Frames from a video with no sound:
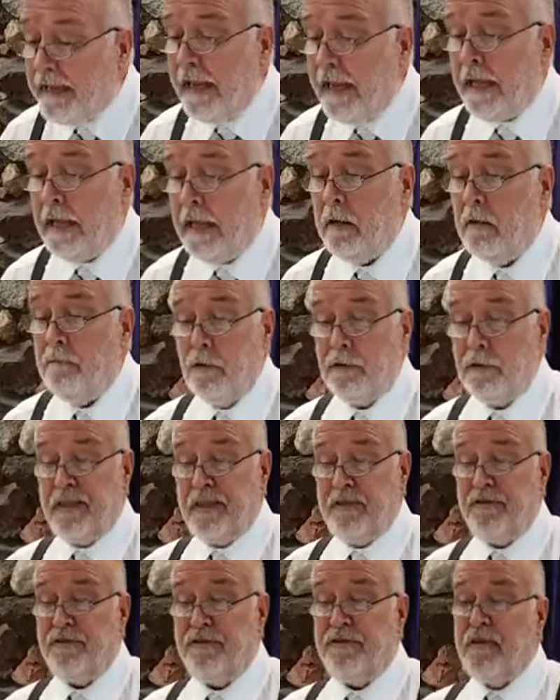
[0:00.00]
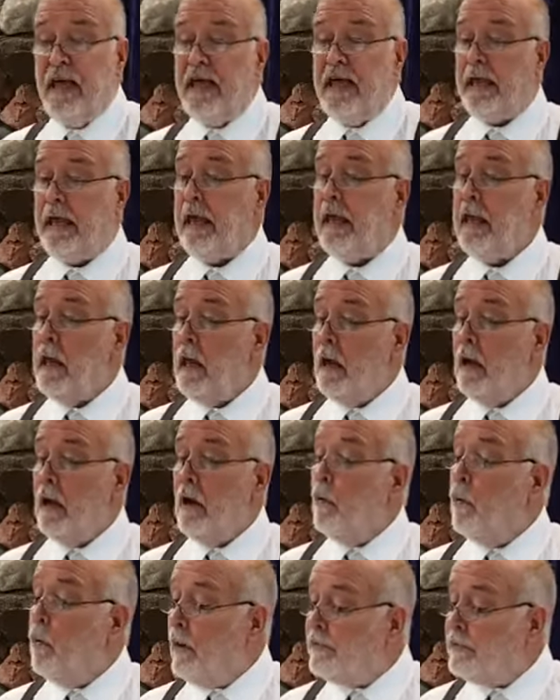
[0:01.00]
waiting for the
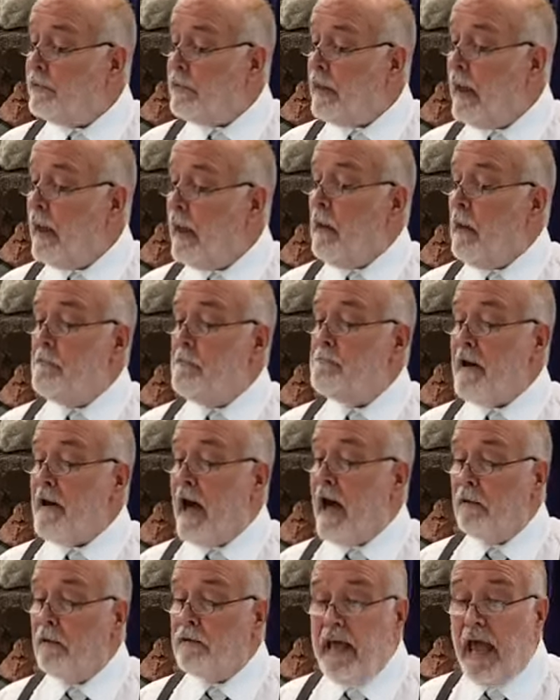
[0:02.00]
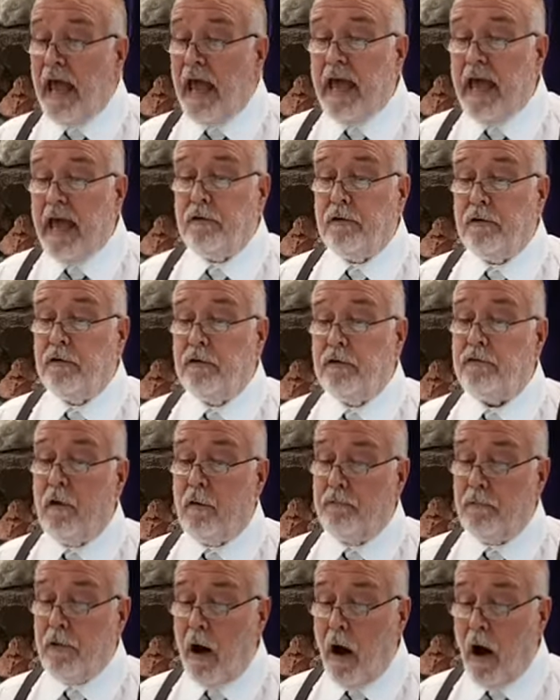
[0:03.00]
city with the
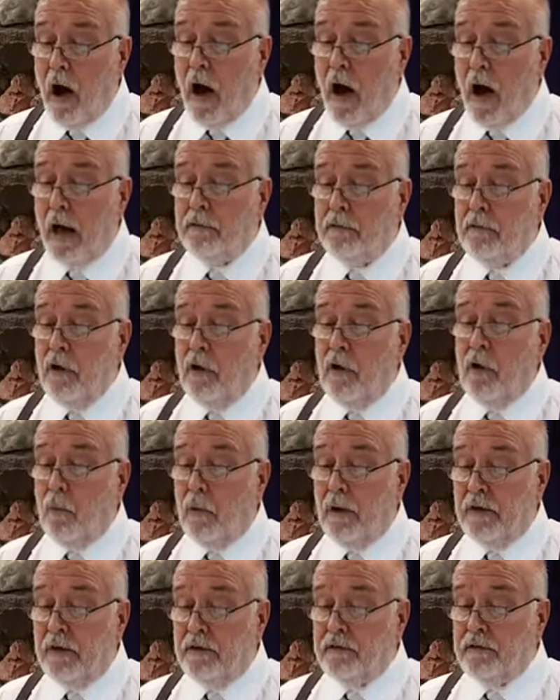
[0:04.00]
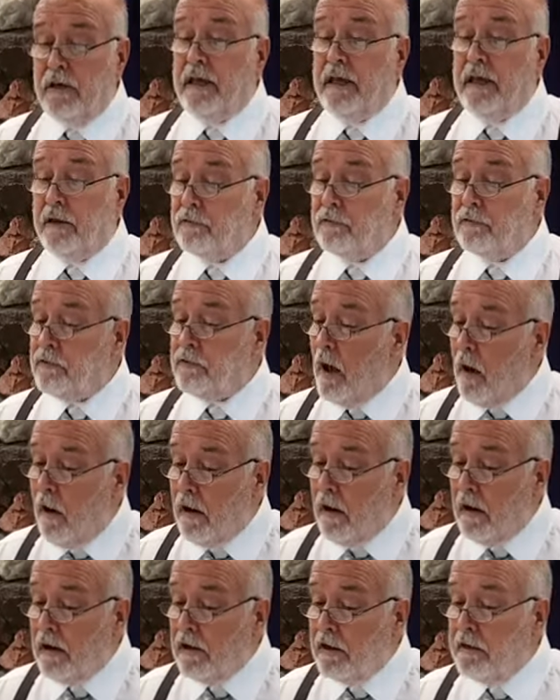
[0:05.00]
foundations of God, which is the
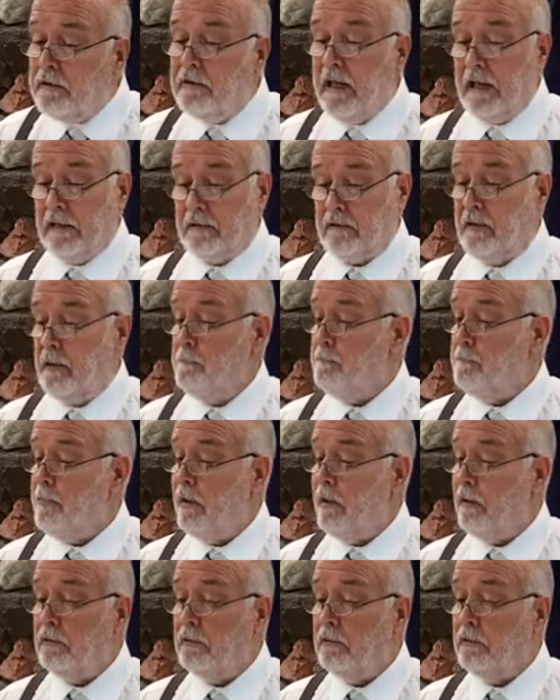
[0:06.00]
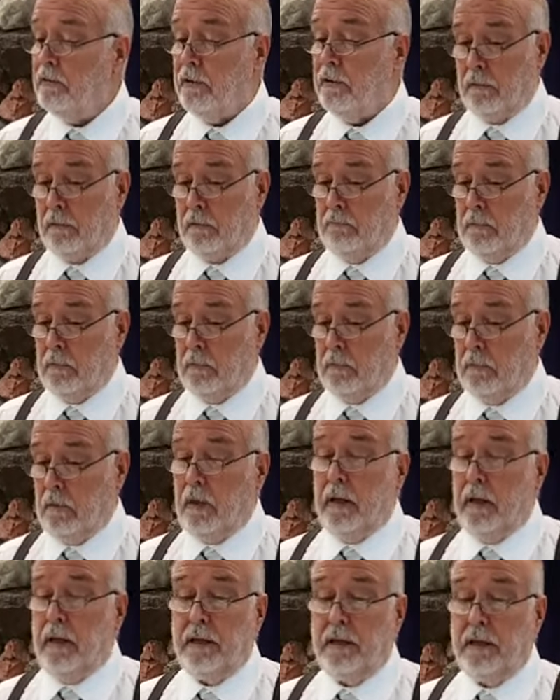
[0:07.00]
architect and builder. And
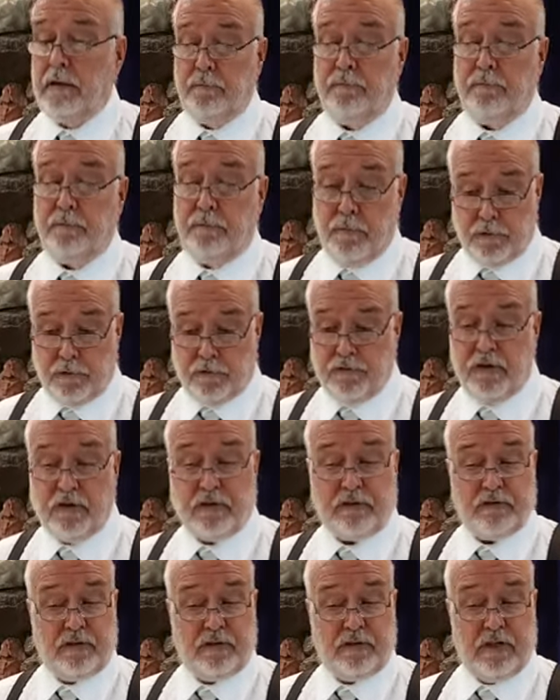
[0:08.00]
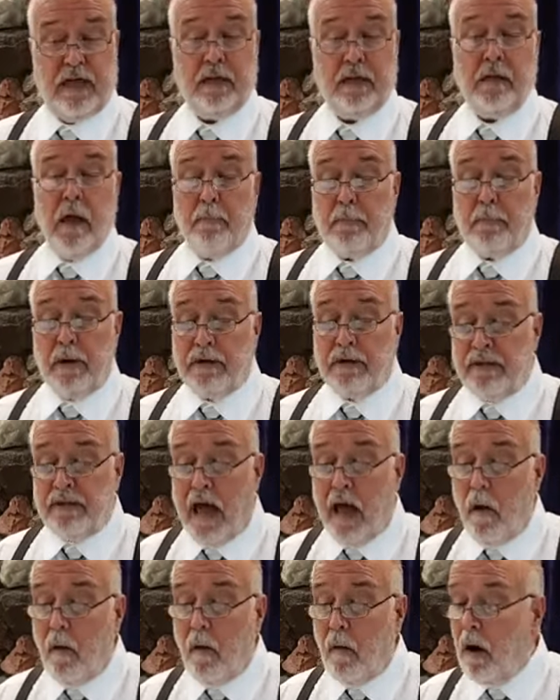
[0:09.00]
then verse 16, but
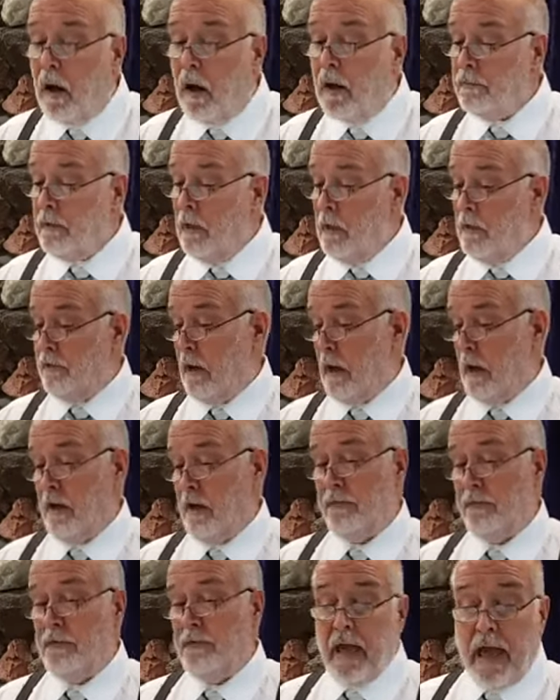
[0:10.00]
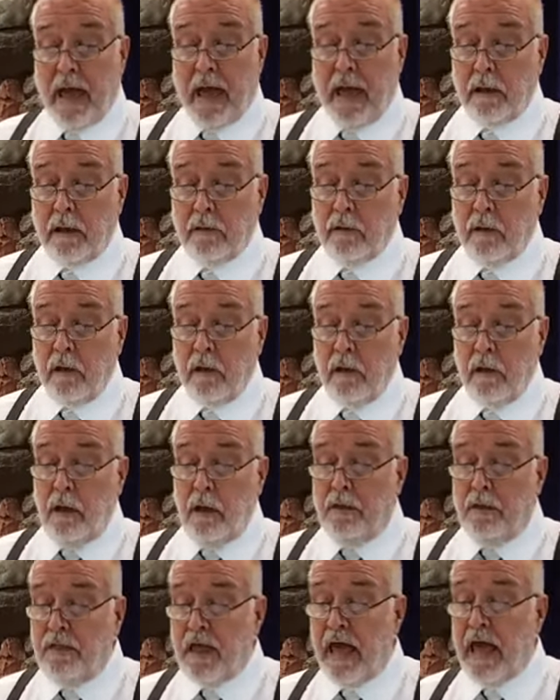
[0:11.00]
now on the other hand,
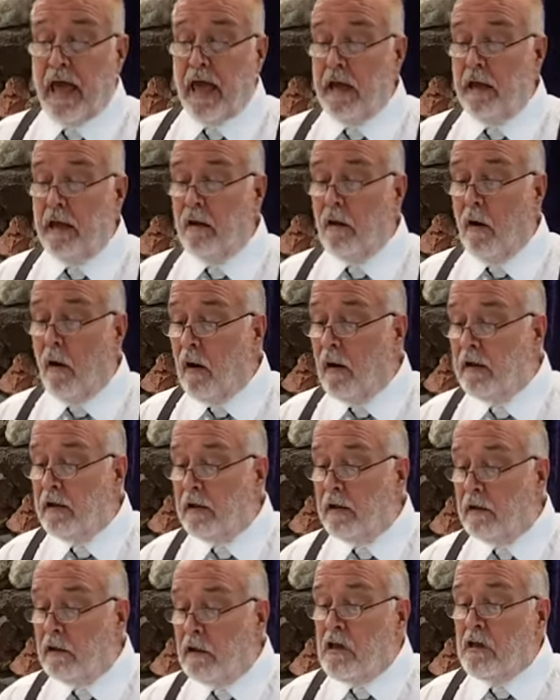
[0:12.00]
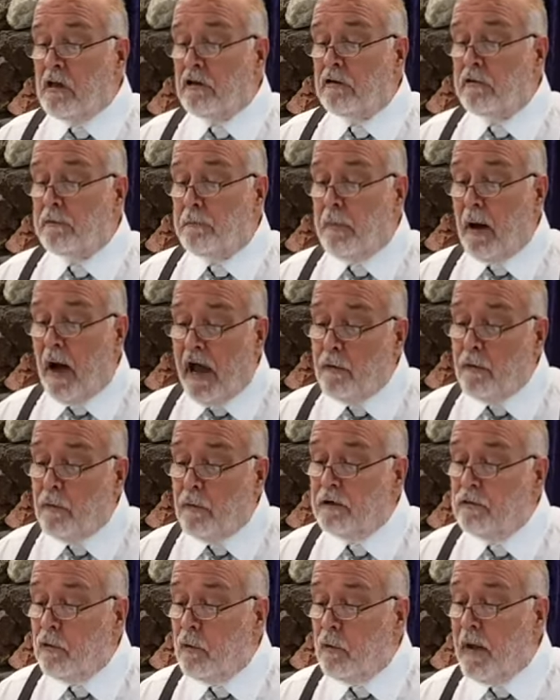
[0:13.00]
they are
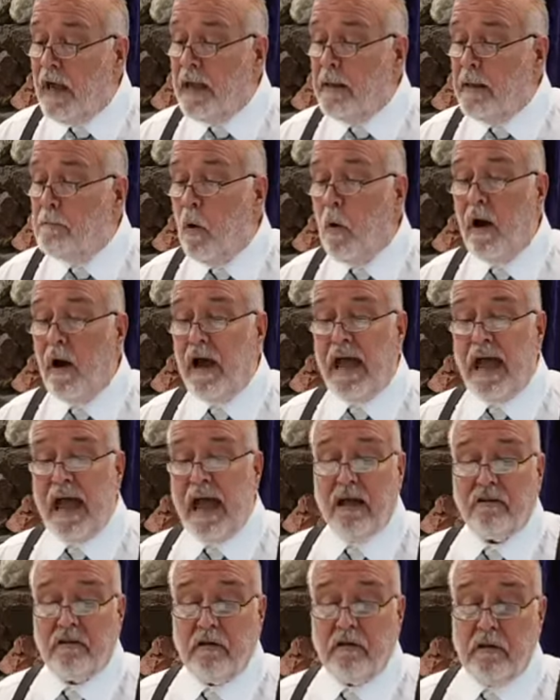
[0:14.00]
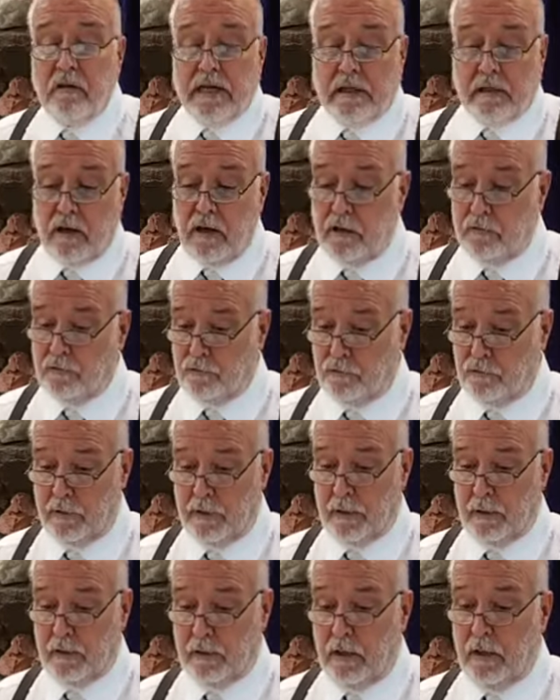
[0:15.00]
aspiring to a more excellent
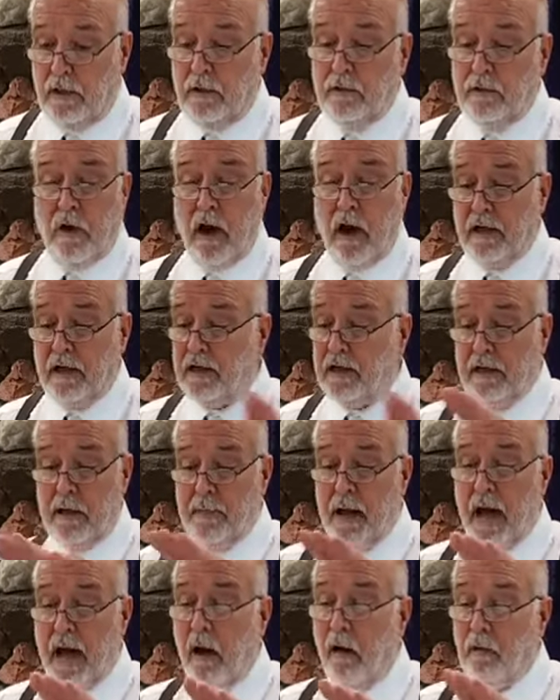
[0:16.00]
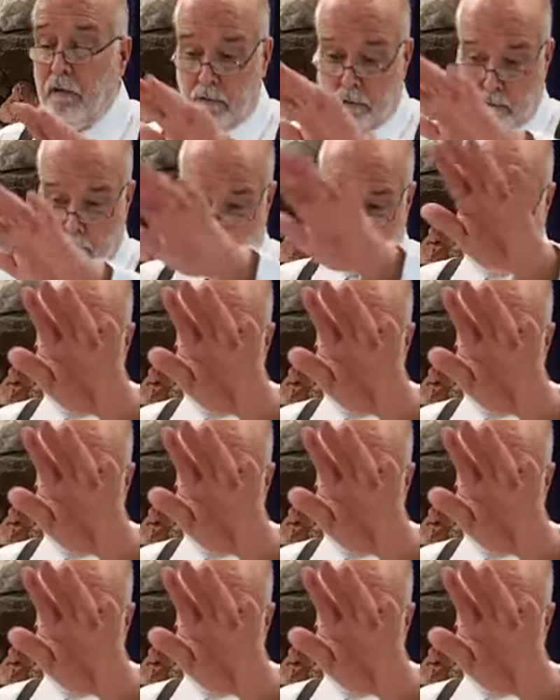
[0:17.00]
country, talking about